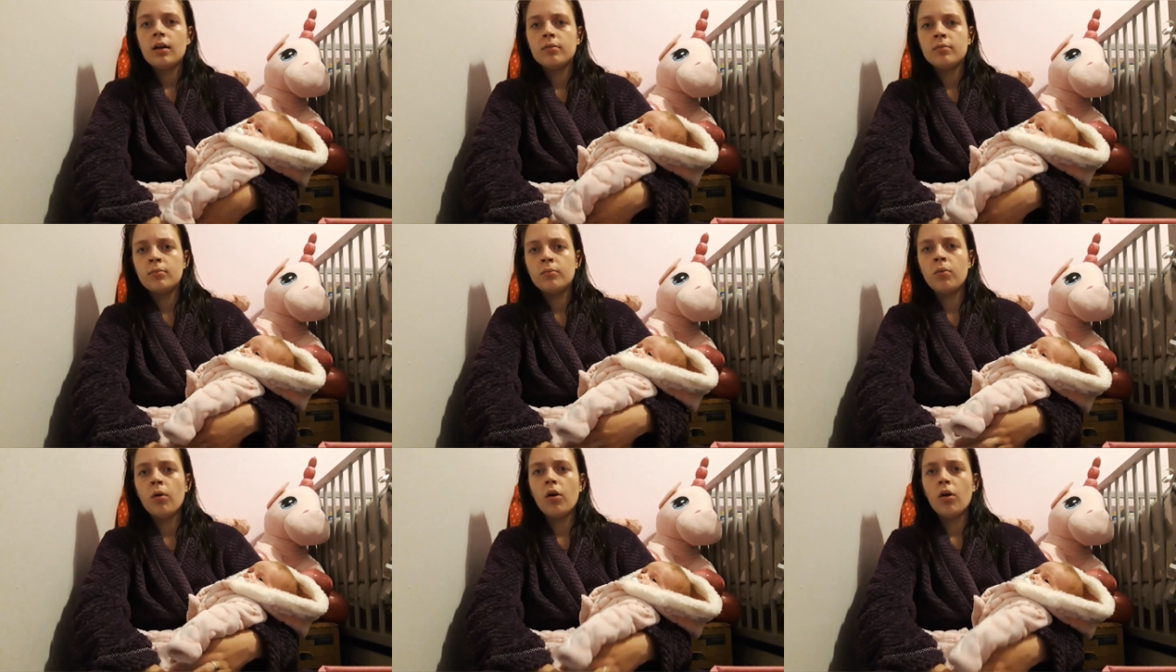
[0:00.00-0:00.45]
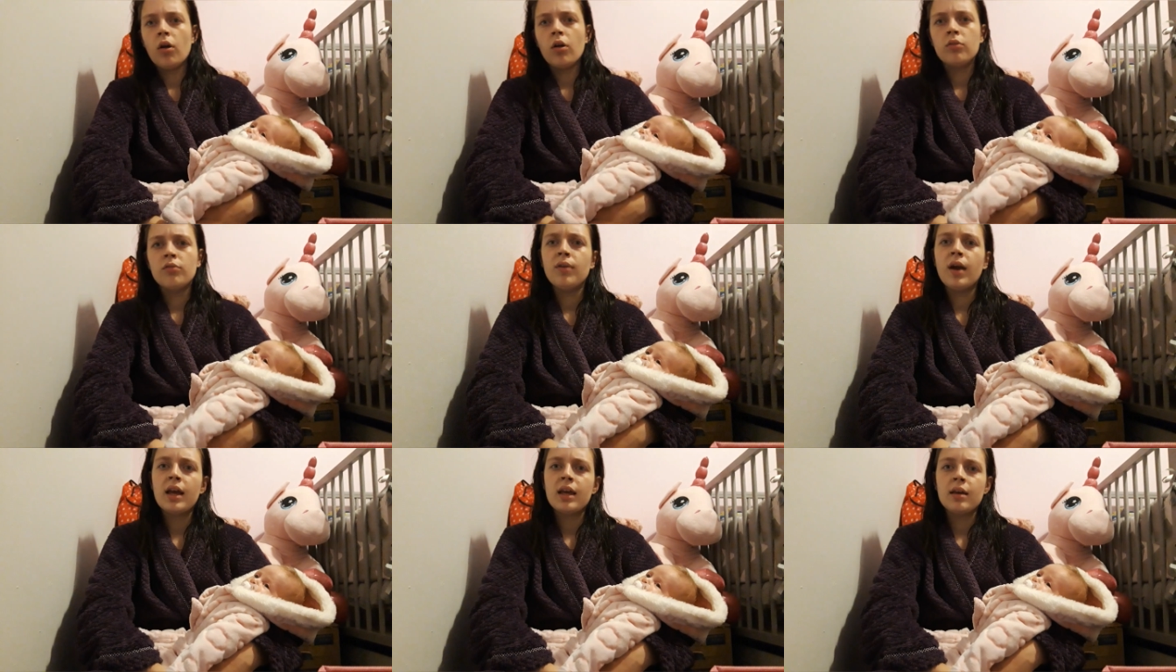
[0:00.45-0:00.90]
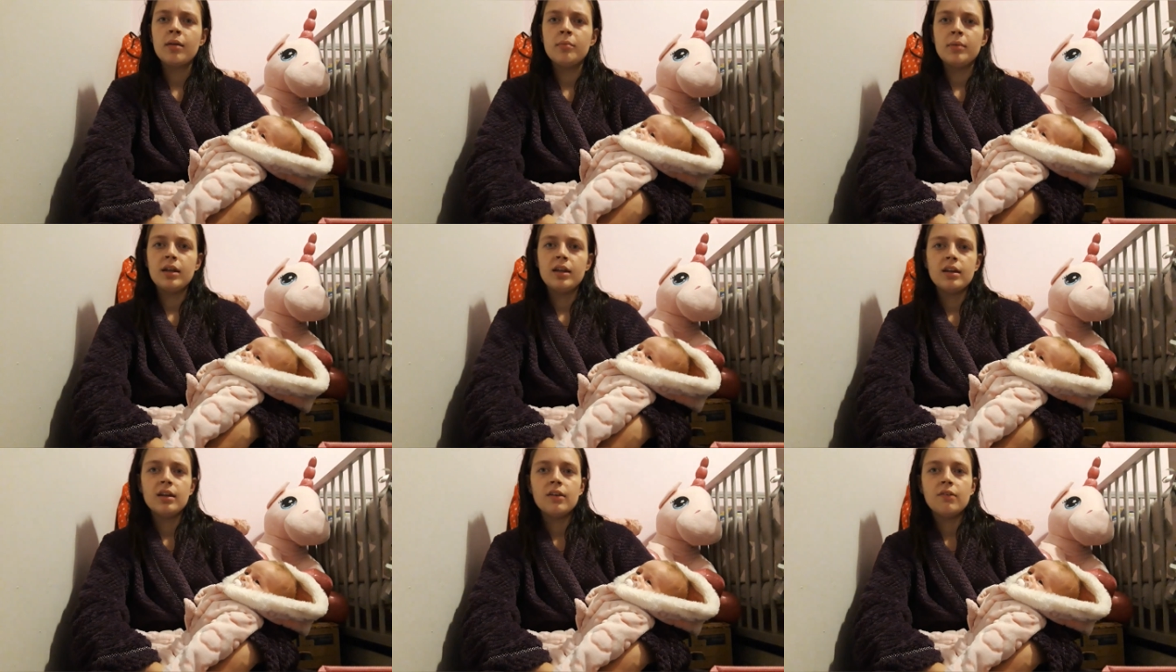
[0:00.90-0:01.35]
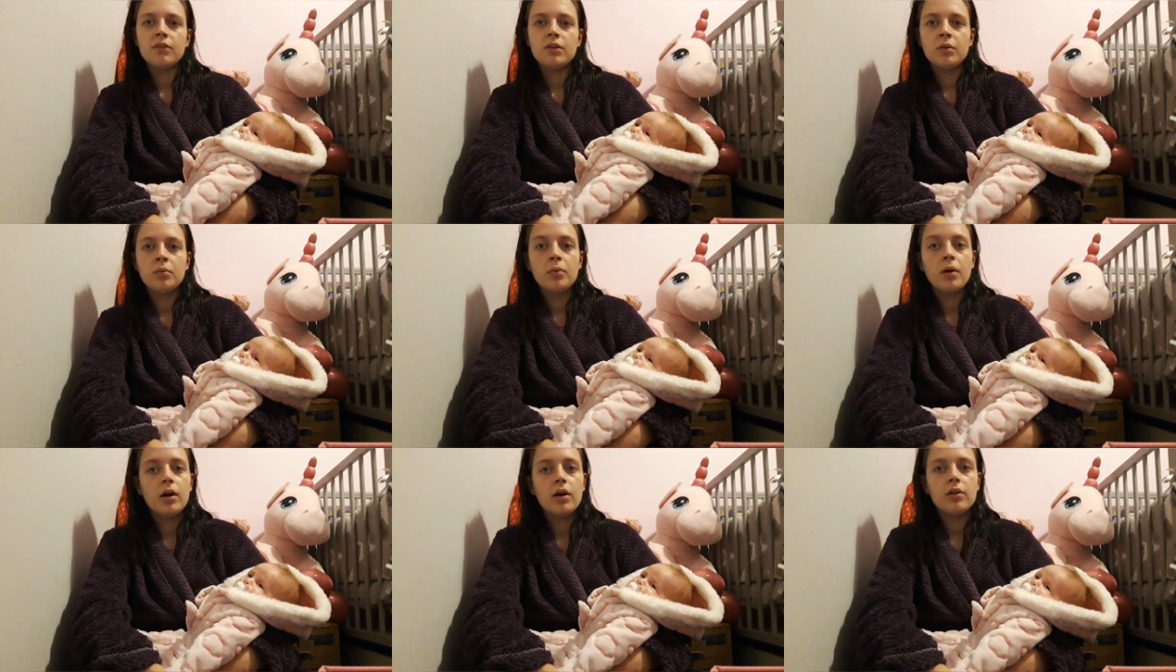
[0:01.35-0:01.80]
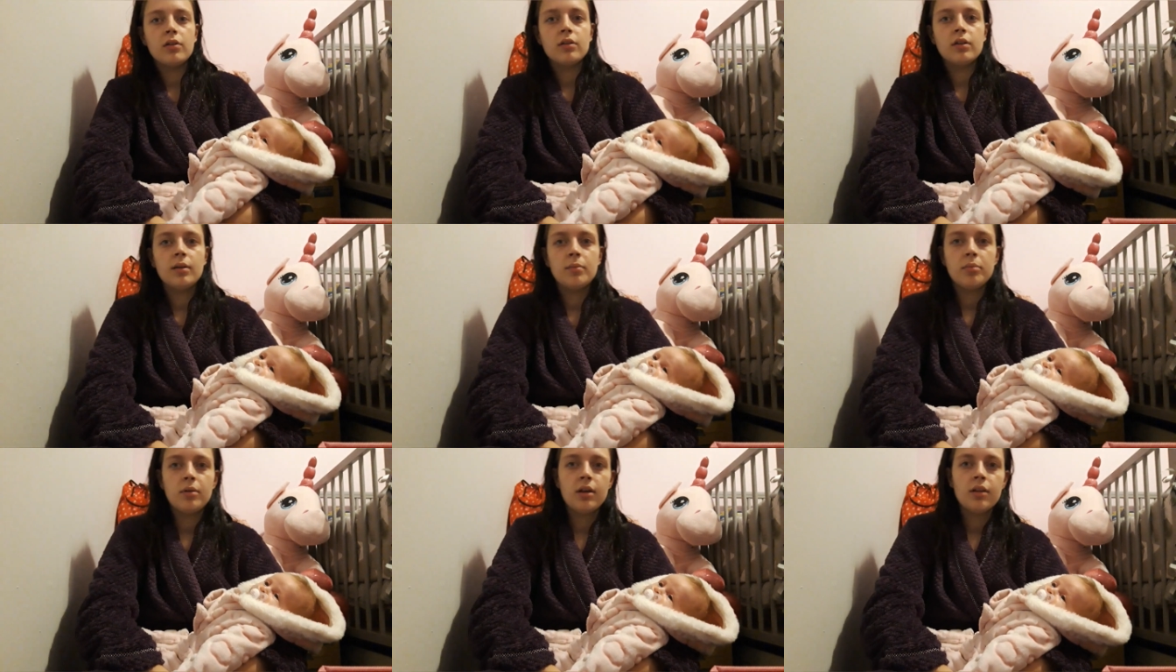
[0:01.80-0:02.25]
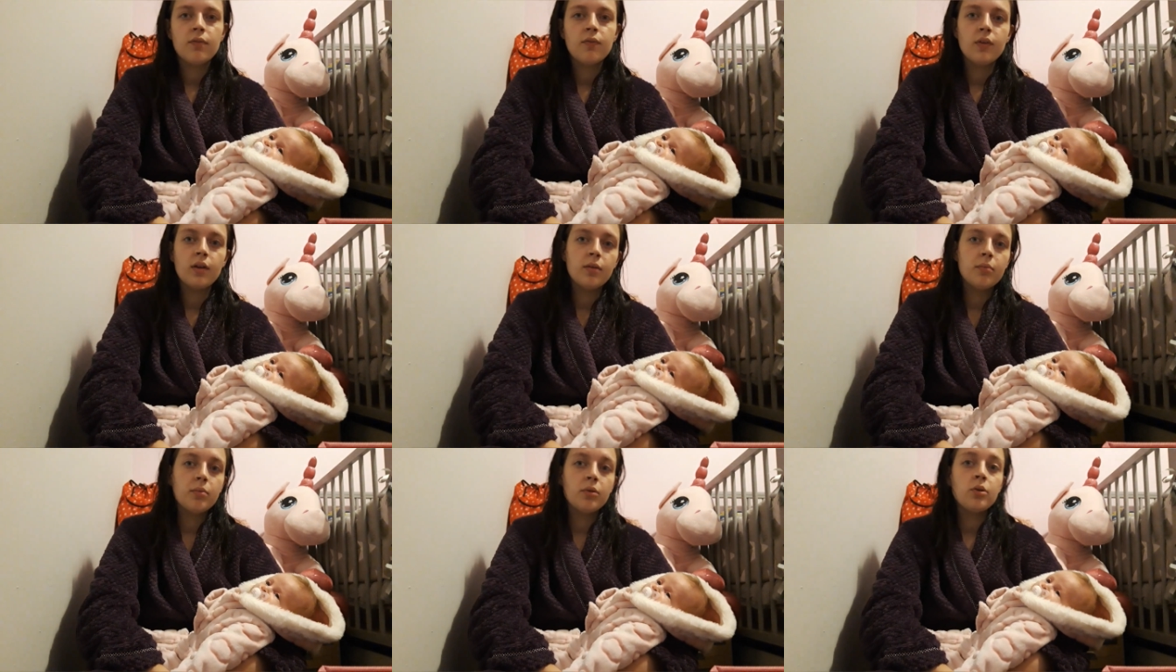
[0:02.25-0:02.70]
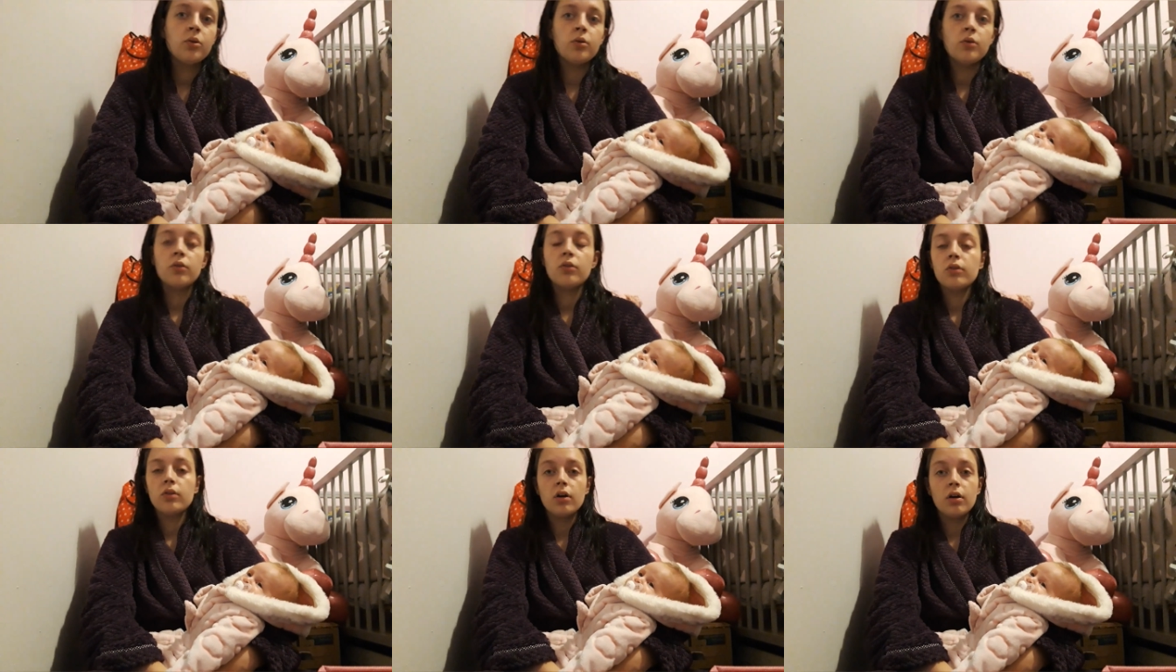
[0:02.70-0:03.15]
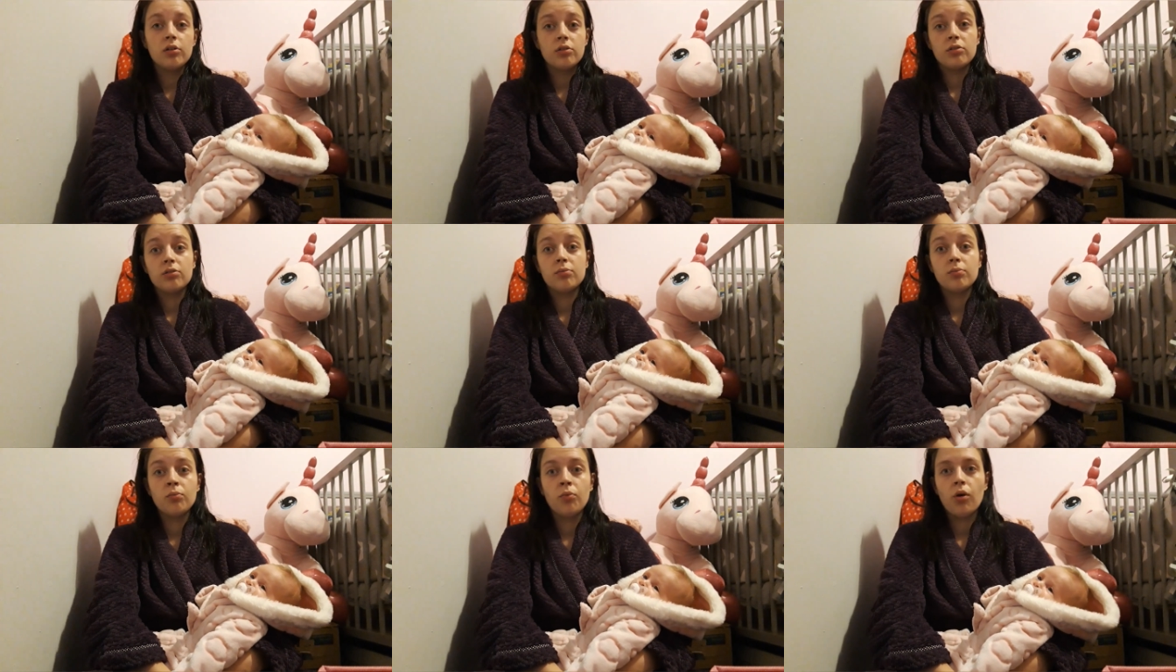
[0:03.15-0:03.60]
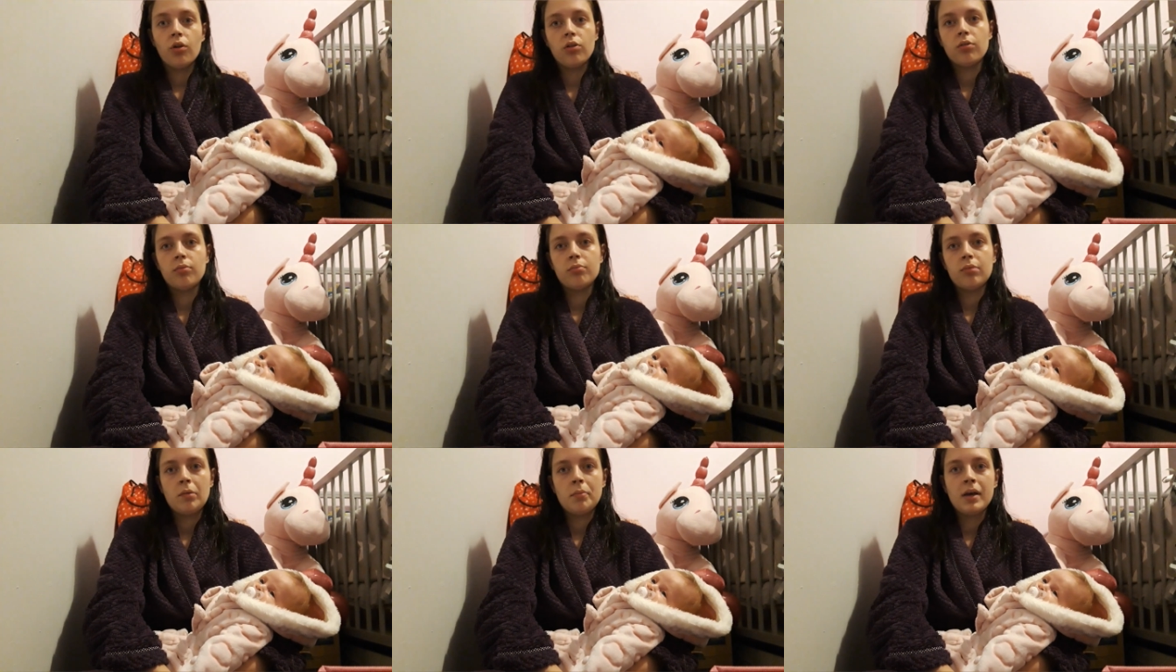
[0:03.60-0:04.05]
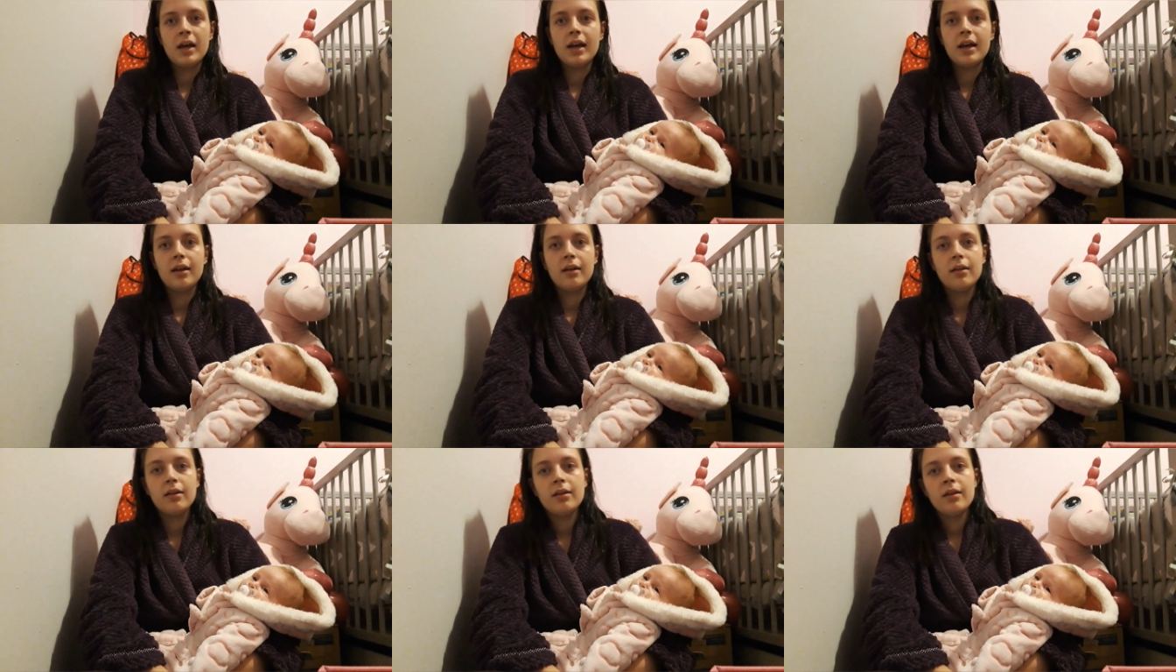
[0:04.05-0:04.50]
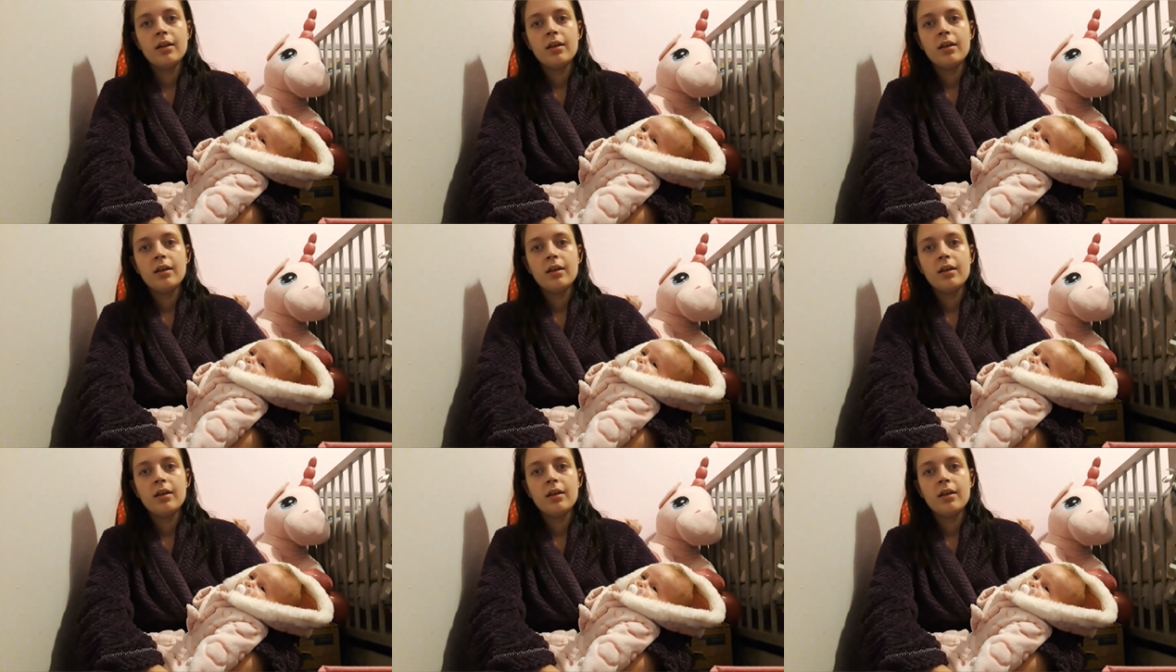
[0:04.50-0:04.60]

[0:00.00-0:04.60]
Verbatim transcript: what I'd recommend if you were going to breastfeed because I wasn't prepared